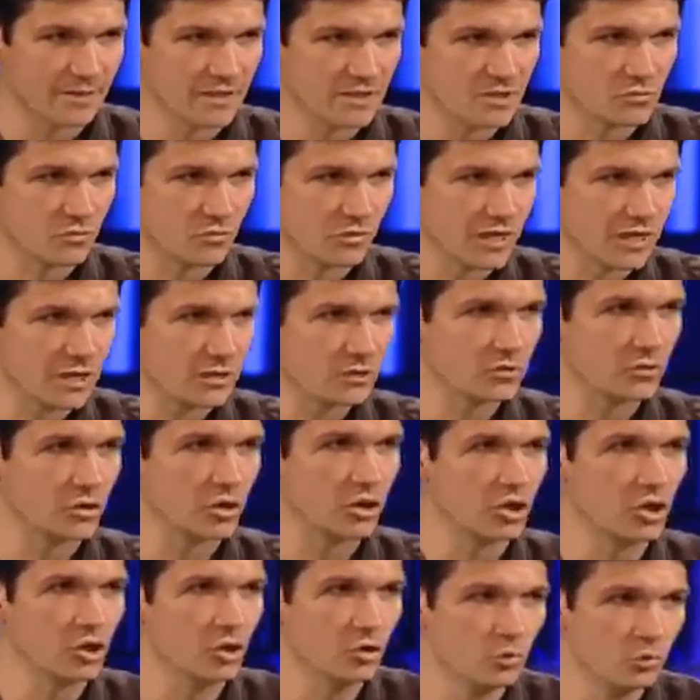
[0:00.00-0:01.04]
this real
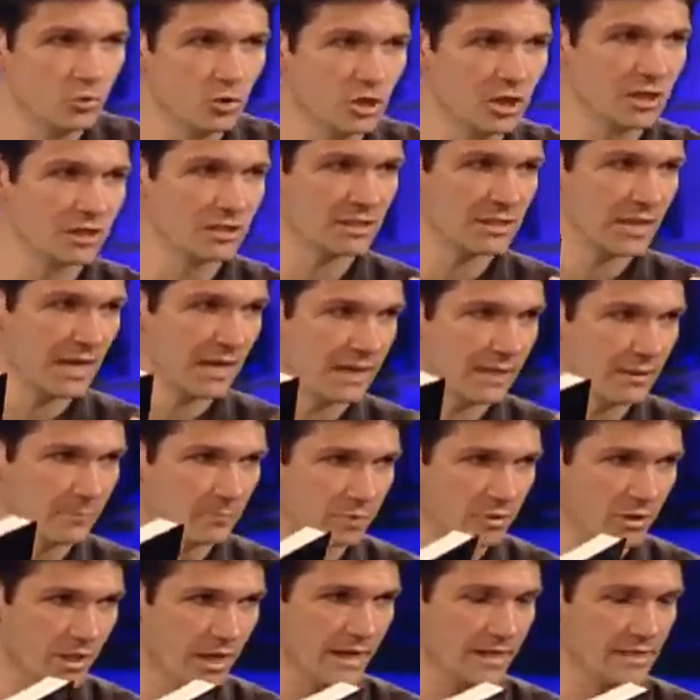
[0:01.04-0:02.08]
union taking
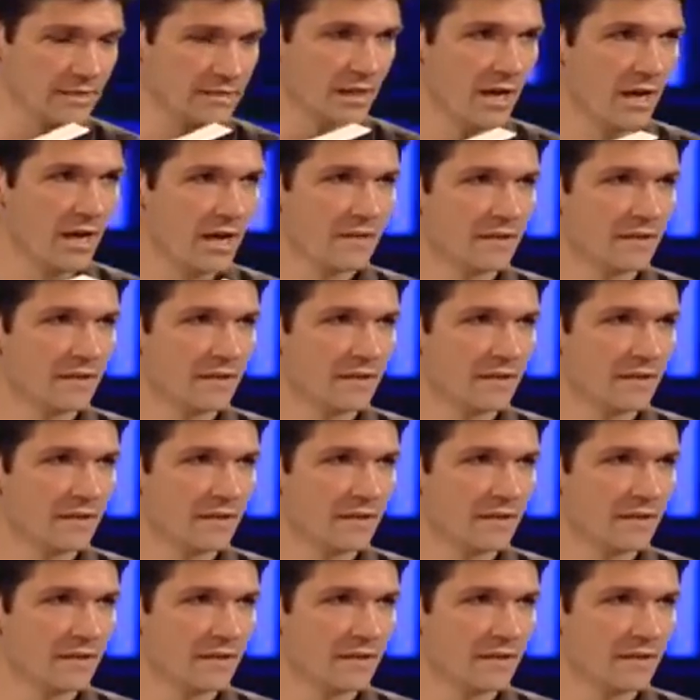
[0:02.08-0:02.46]
place.